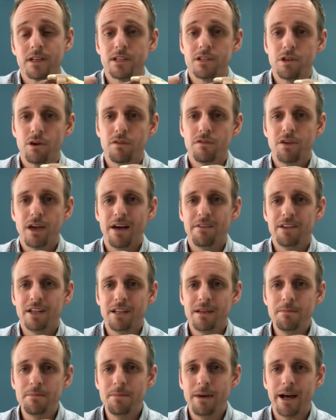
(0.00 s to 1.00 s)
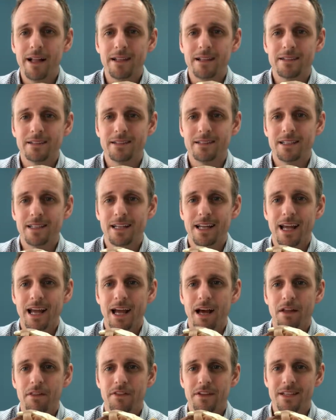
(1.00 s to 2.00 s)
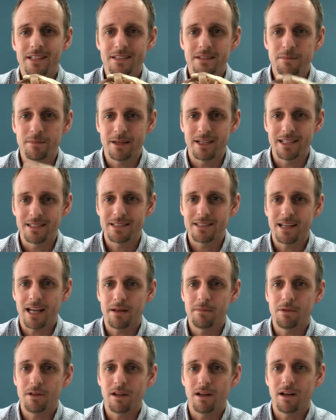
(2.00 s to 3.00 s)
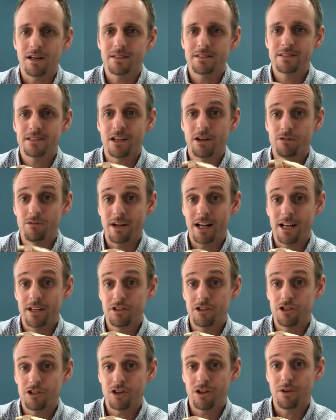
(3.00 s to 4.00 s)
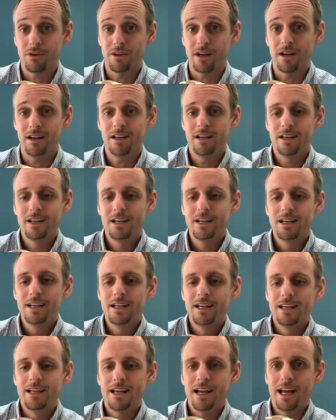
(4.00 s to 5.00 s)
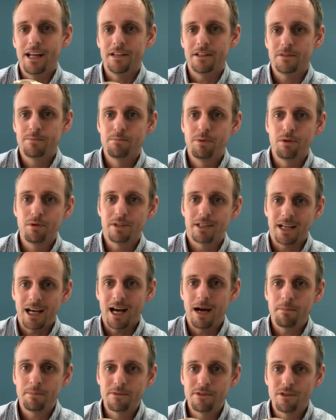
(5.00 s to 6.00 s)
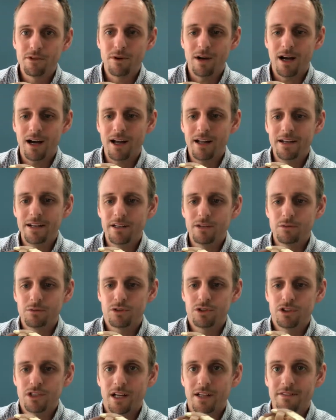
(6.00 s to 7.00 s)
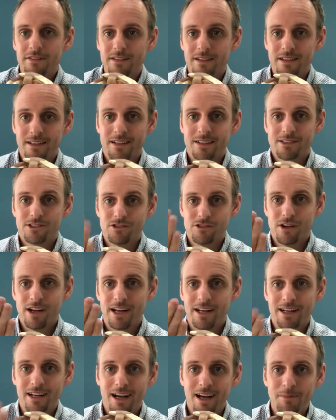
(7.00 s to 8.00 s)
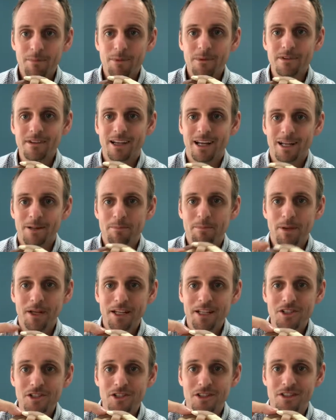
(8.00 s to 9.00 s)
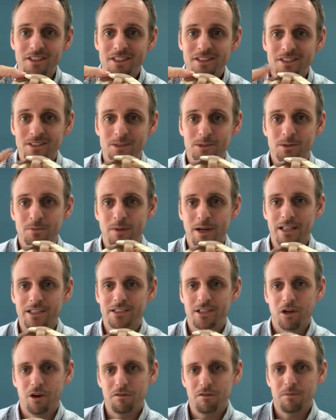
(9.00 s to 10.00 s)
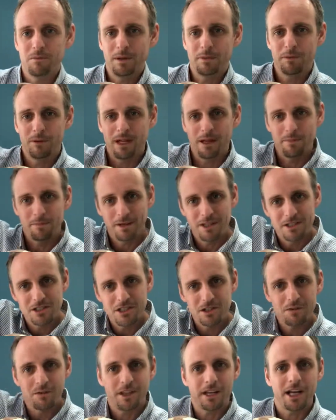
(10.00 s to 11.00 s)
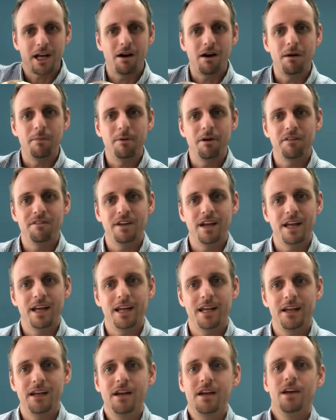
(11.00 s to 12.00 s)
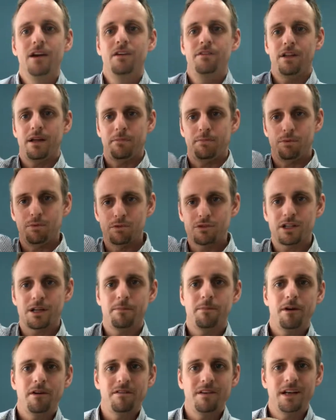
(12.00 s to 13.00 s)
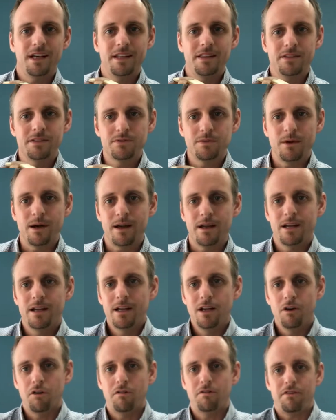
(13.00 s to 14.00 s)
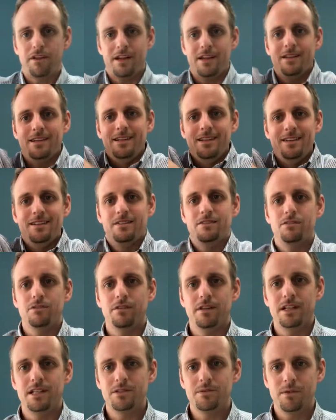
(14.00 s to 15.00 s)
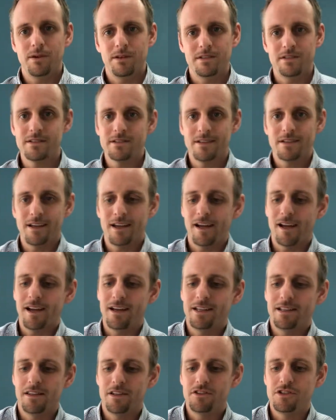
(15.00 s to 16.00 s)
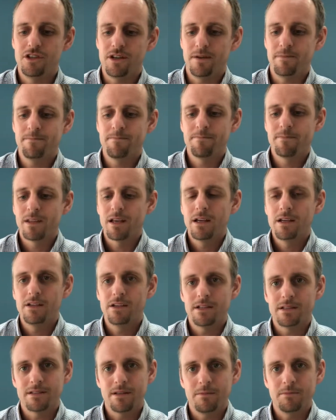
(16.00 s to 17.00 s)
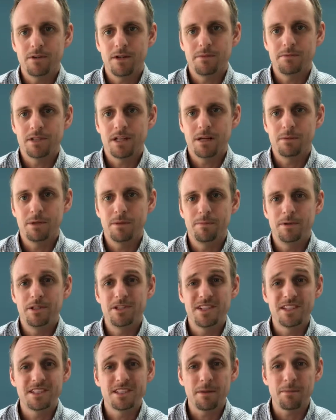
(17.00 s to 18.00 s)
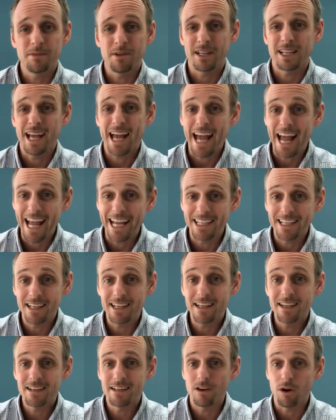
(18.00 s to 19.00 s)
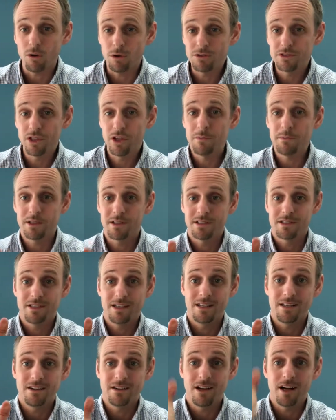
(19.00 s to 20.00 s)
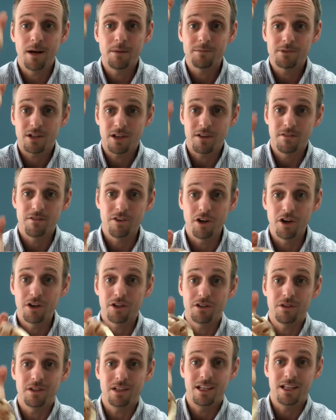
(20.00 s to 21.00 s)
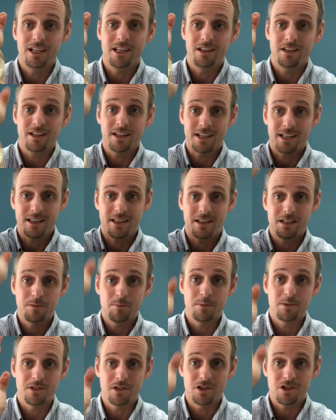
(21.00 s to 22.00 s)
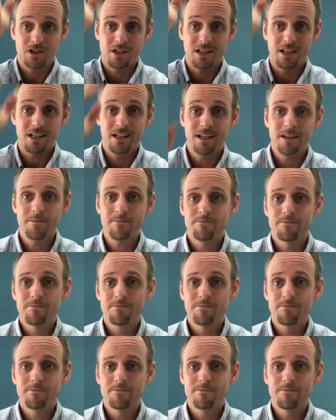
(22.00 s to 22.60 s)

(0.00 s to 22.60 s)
So if you have an imbalance in how things are being stabilized around your shoulder and it's pulling up too hard, it'll shunt straight upward and pinch in this little space. So often people get pinching when they go up overhead, if they push up overhead this way, or if they do these ones in the gym, you can sometimes get a bit of pinching, something like hanging also, because then your arm's kind of vertical here, you're like in this position here.